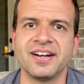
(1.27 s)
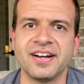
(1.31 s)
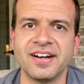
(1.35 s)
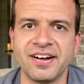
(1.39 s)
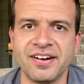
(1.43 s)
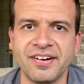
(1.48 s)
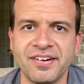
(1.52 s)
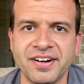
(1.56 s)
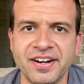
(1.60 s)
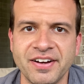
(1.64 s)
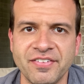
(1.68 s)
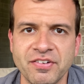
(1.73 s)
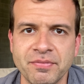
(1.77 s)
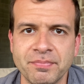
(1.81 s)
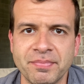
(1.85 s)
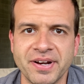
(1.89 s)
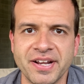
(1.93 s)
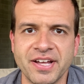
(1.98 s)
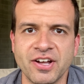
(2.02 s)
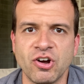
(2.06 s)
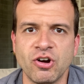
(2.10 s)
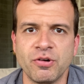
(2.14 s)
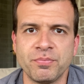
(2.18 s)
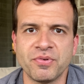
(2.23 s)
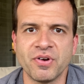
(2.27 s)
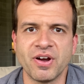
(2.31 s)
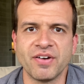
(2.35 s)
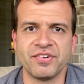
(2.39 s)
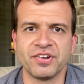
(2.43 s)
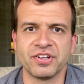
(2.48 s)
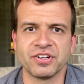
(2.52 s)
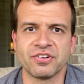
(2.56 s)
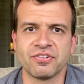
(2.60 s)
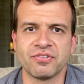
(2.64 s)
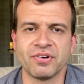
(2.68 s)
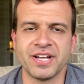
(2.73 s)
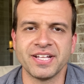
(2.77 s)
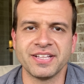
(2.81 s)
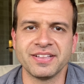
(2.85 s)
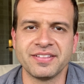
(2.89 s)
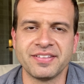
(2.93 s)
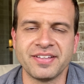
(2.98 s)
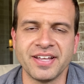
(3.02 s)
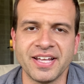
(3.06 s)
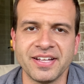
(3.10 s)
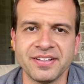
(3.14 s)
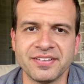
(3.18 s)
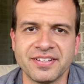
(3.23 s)
All right, everybody, I hope you're having a great
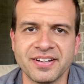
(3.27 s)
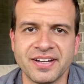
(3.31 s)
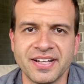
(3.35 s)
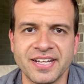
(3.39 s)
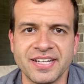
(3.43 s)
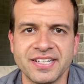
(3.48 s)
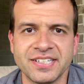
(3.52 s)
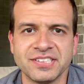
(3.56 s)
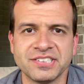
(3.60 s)
day today.